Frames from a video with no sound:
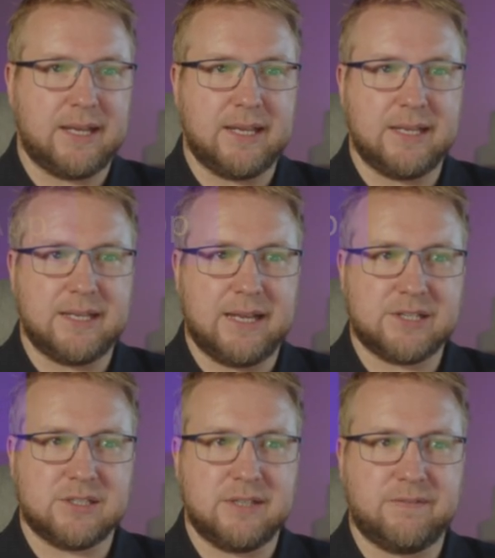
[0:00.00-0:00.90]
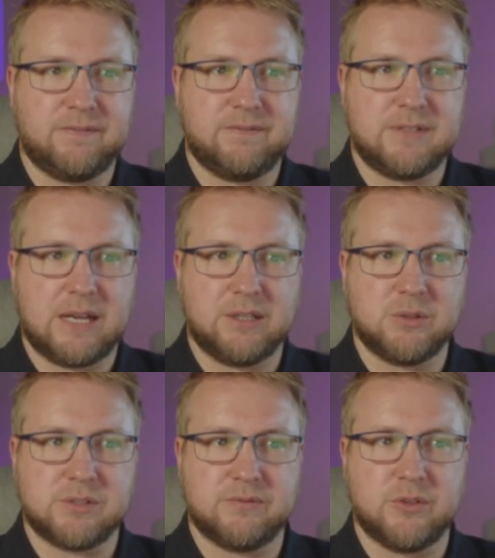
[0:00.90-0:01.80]
it actually
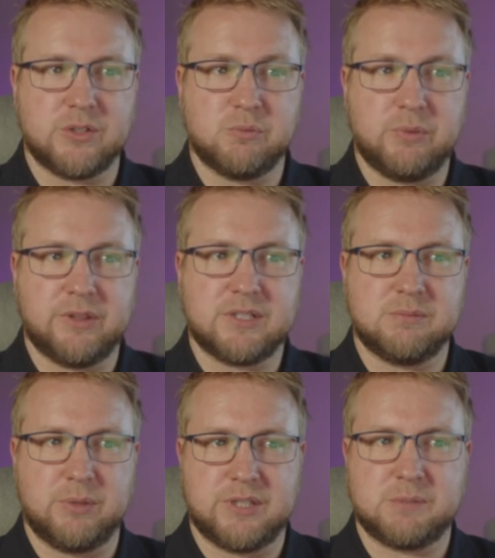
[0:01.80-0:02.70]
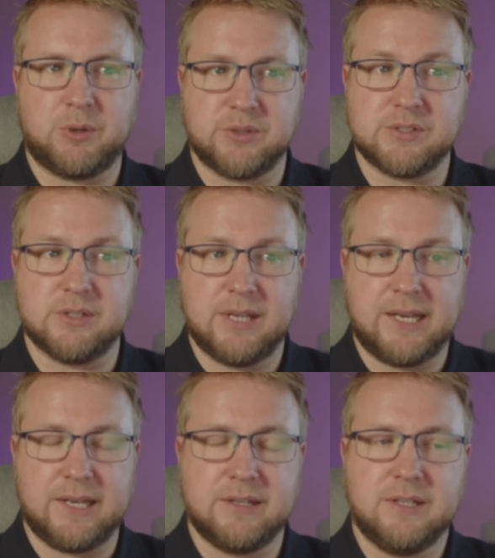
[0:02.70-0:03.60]
downloads a version with with sponsored
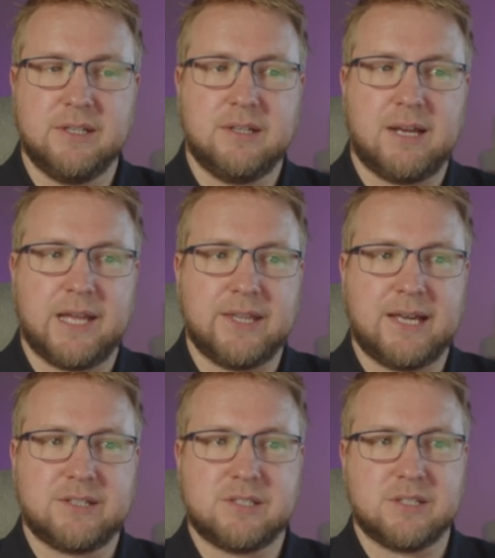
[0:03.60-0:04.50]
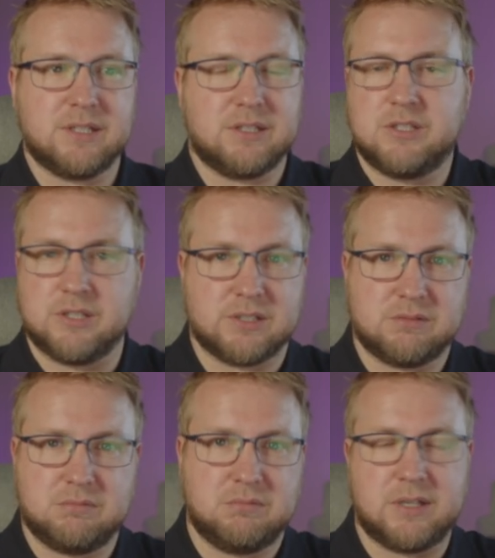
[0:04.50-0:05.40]
in it, and that's just,
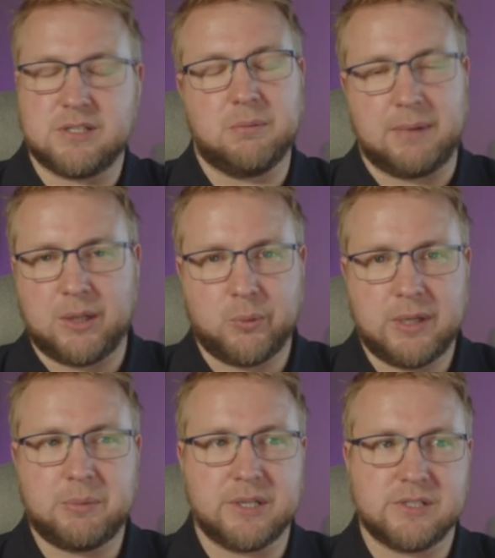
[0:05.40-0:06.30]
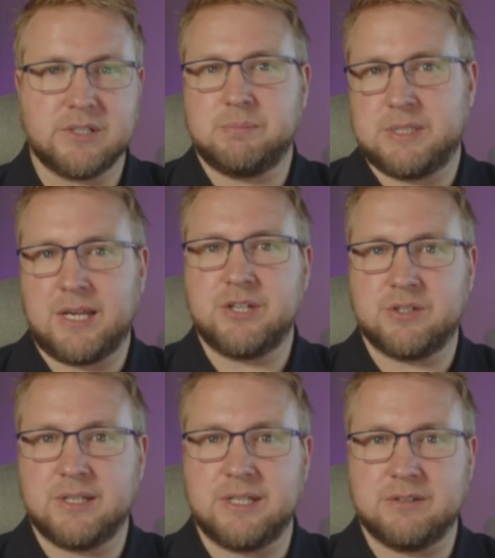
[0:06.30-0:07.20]
it's not malware, but it's just
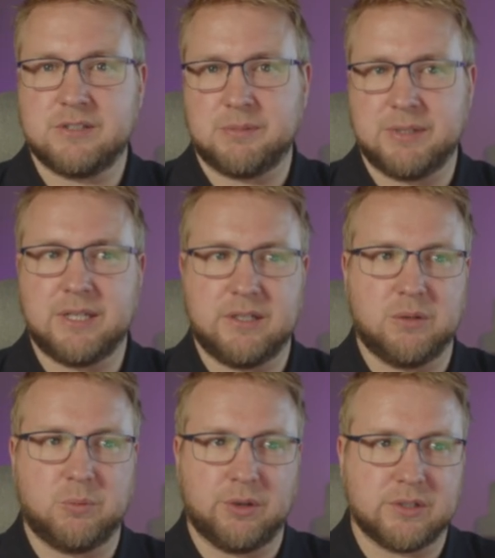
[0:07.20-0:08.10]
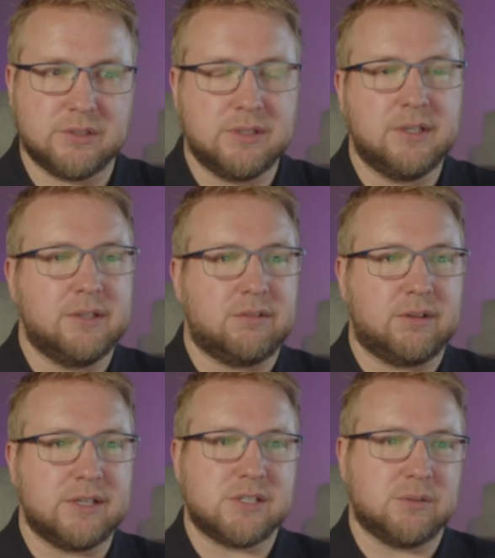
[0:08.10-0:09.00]
potentially something you don't want,
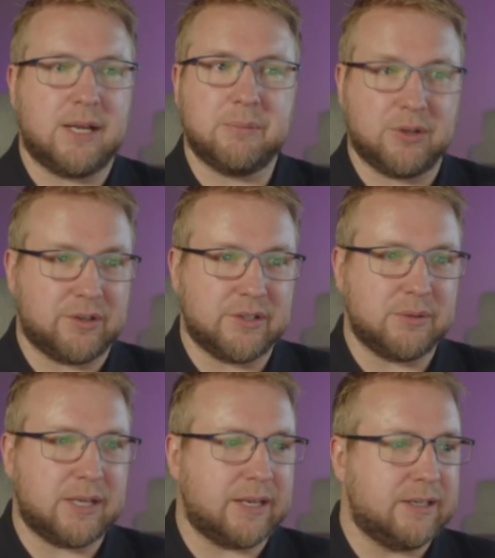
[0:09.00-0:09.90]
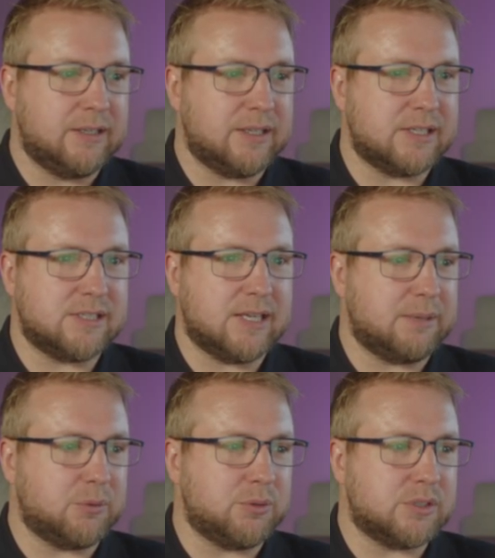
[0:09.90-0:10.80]
right? So I'm not going to do that. Instead,
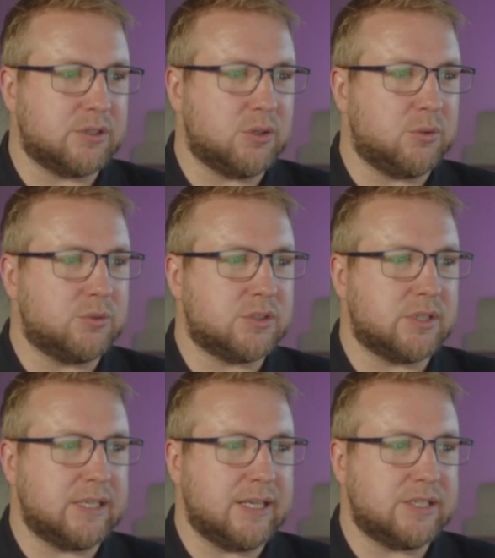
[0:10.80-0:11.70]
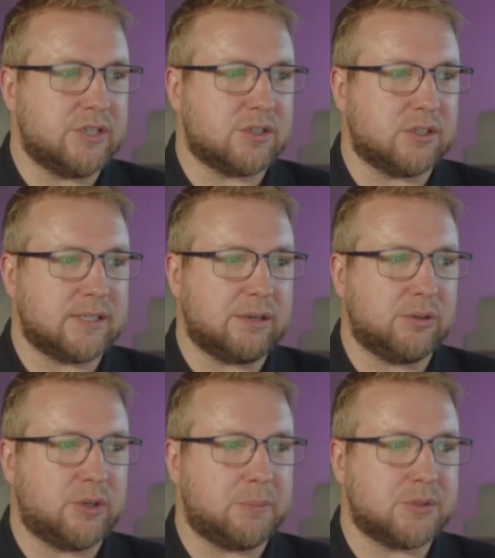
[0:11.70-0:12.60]
I'm going to go to the additional
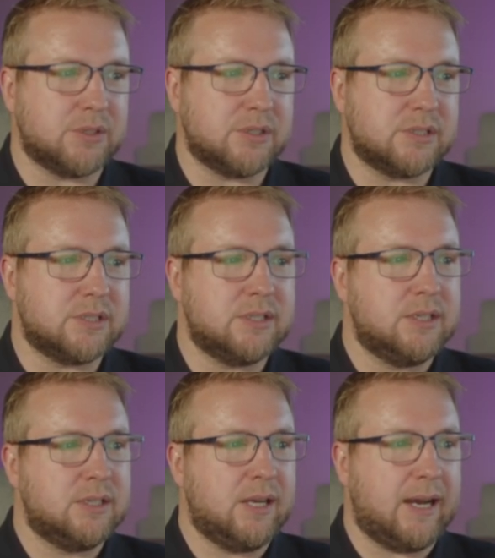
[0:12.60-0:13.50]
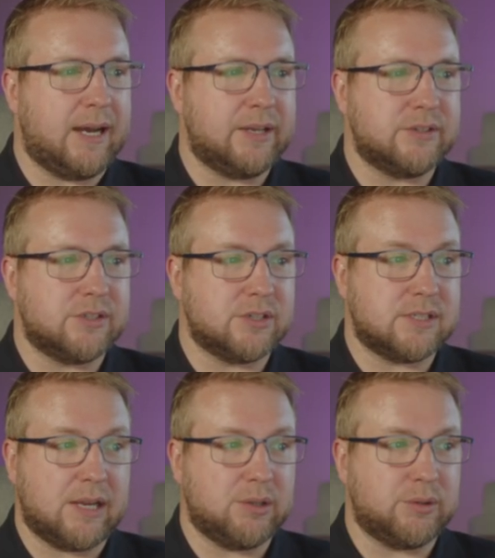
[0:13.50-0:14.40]
download options and just
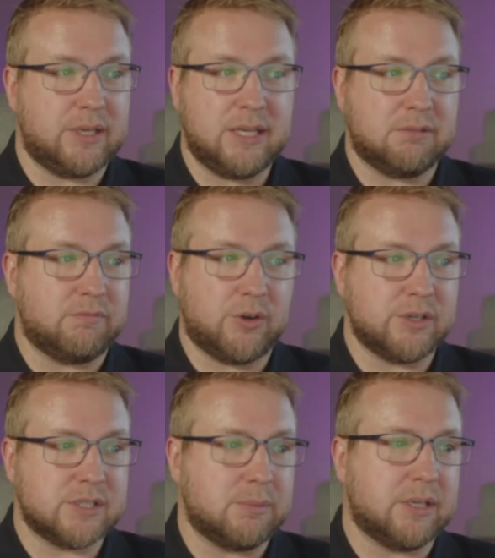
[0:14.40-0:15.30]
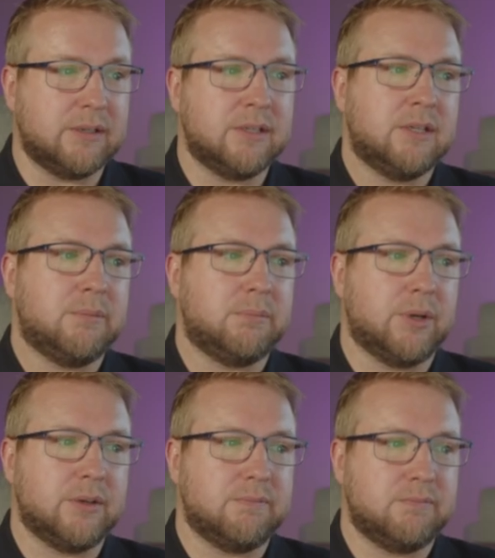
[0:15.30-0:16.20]
download it here. Very similar,
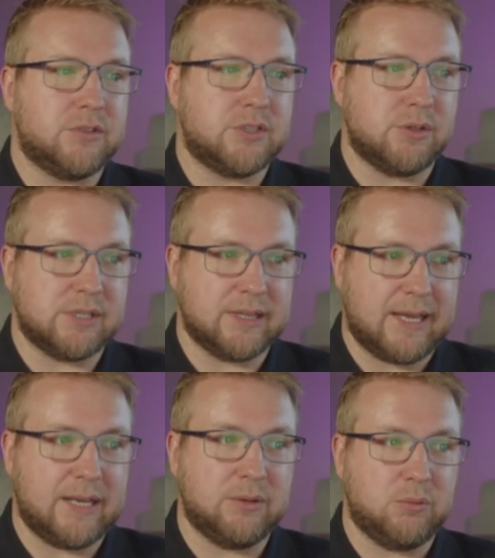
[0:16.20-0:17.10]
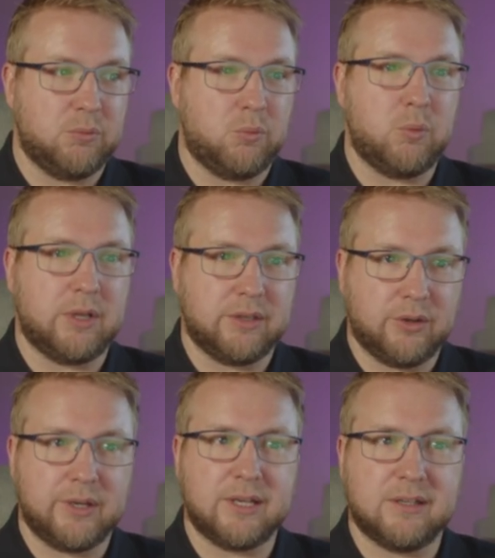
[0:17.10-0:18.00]
but choosing that will
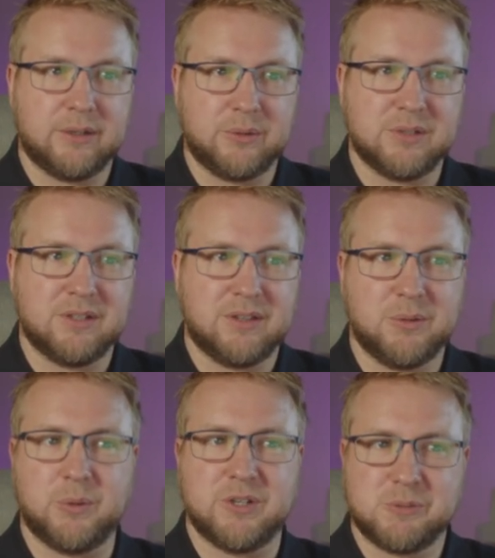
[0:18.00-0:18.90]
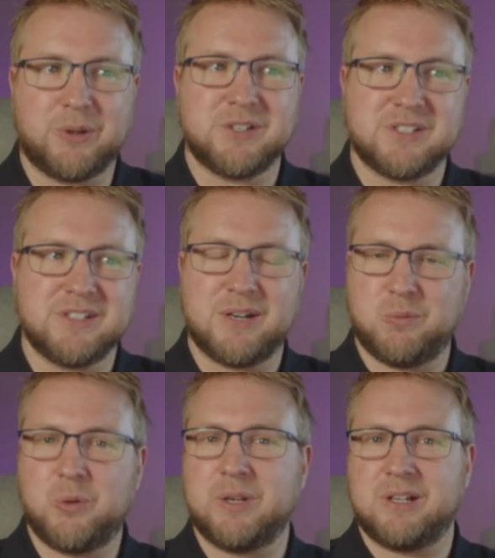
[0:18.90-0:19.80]
not include the word sponsored and
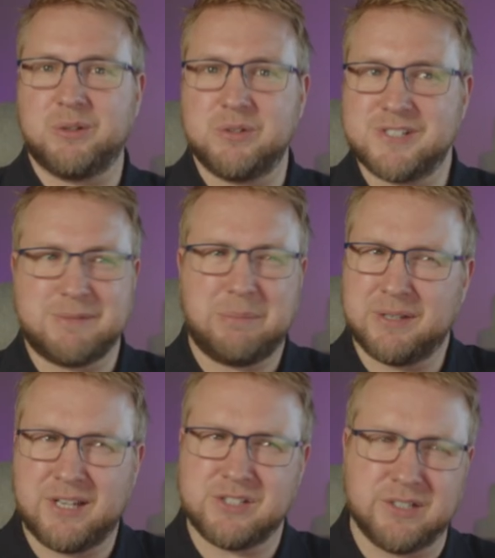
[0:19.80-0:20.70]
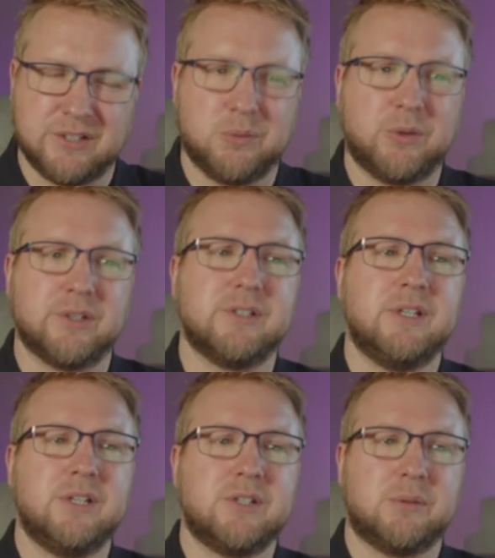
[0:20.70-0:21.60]
won't include some application you don't want.
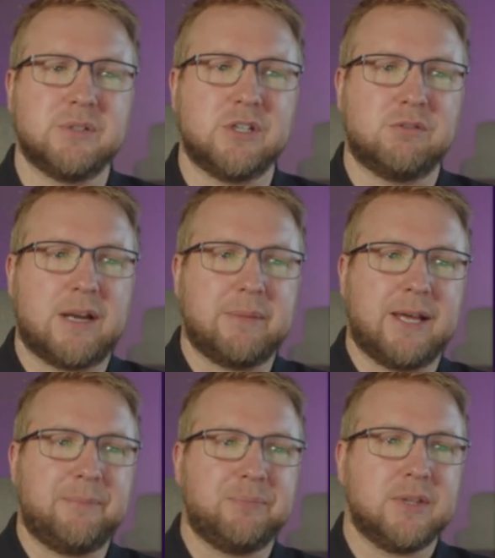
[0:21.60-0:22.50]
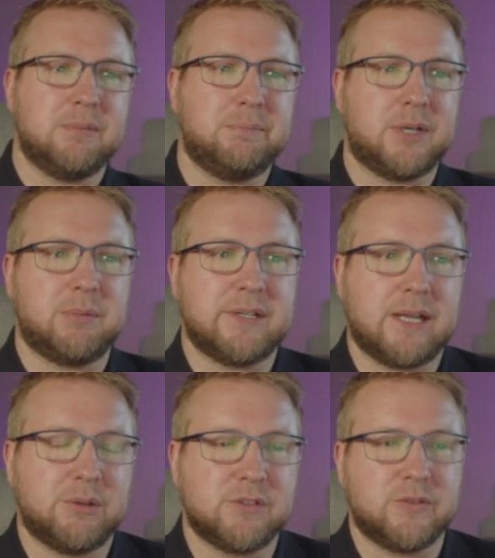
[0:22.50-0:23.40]
So I'm just going to grab that, put it in my
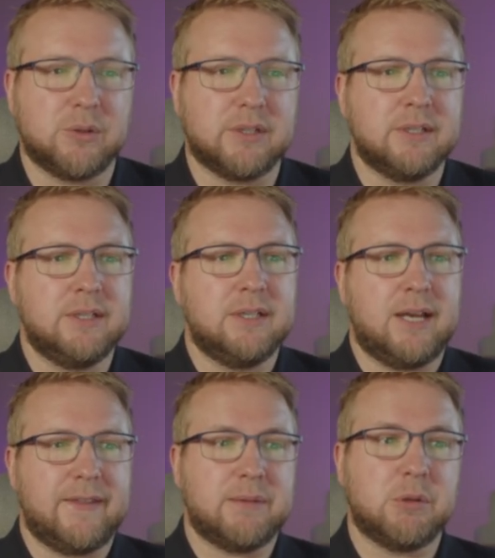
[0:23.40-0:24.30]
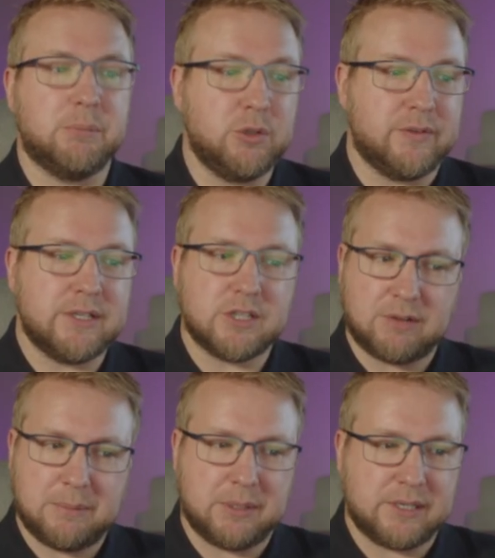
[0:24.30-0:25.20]
downloads folder, and then we'll move it to the
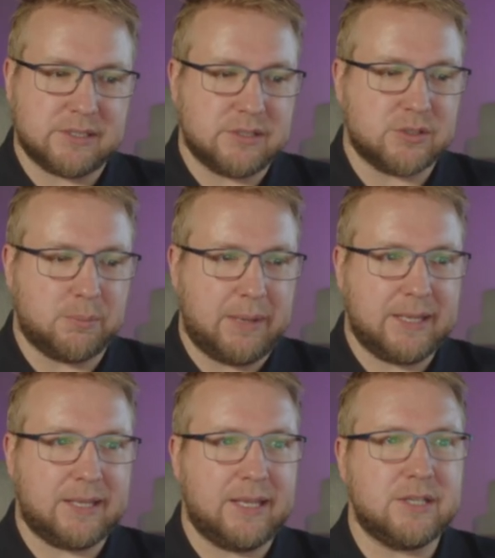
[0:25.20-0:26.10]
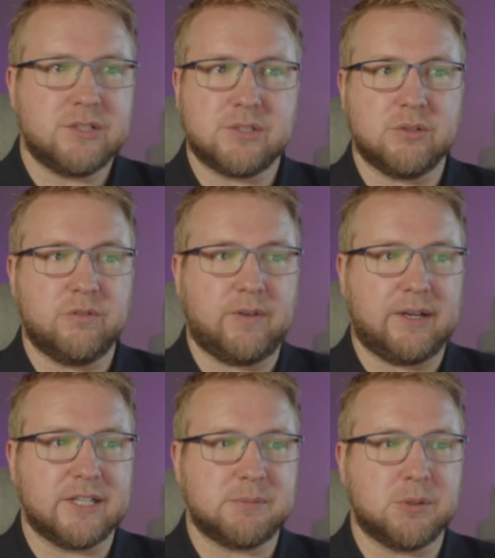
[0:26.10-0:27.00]
right place. So back into
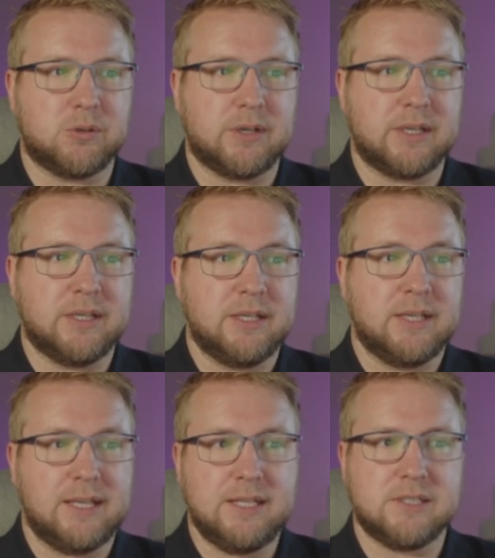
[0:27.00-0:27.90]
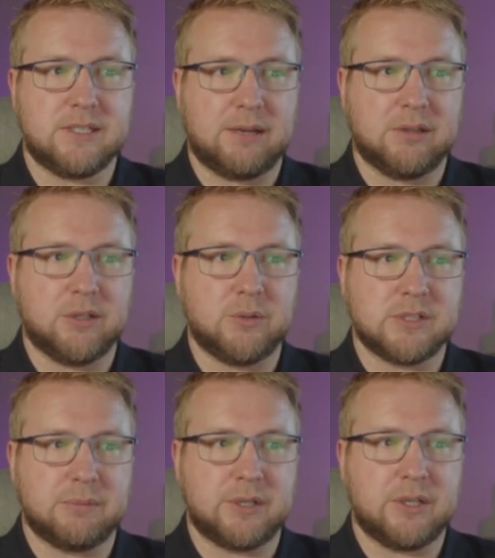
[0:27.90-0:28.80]
File Explorer, into downloads,
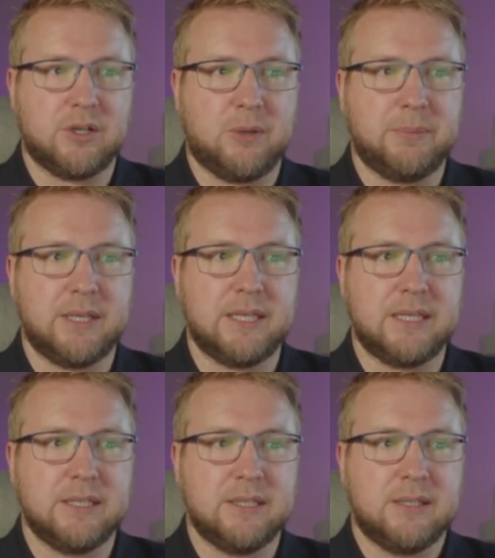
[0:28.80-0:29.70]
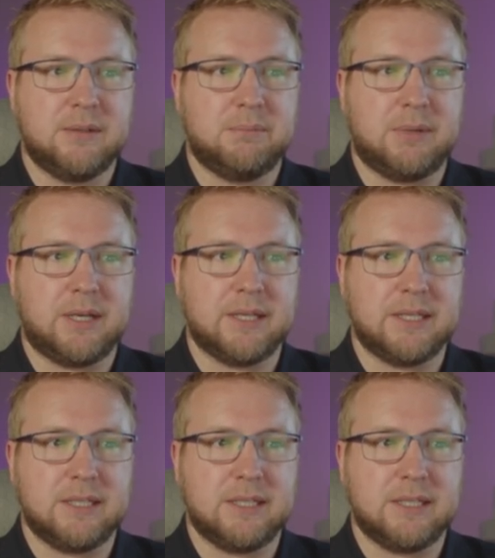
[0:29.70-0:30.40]
I'm going to copy my